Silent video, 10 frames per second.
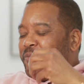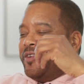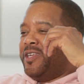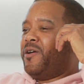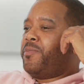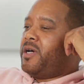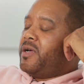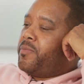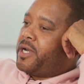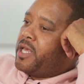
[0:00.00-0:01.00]

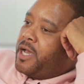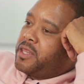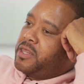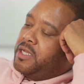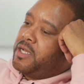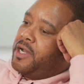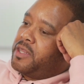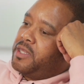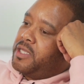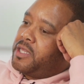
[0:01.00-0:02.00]
But I think
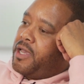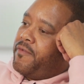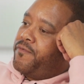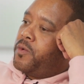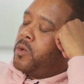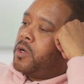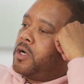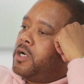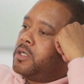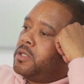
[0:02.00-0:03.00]
that
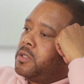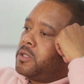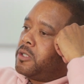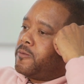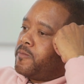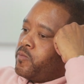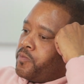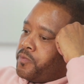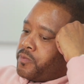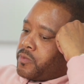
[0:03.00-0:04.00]
for
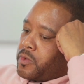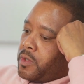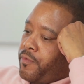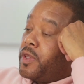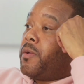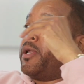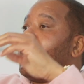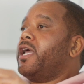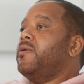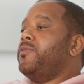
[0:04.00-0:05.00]
the
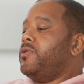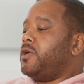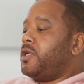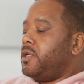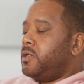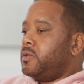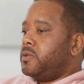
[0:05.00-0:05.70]
Black community,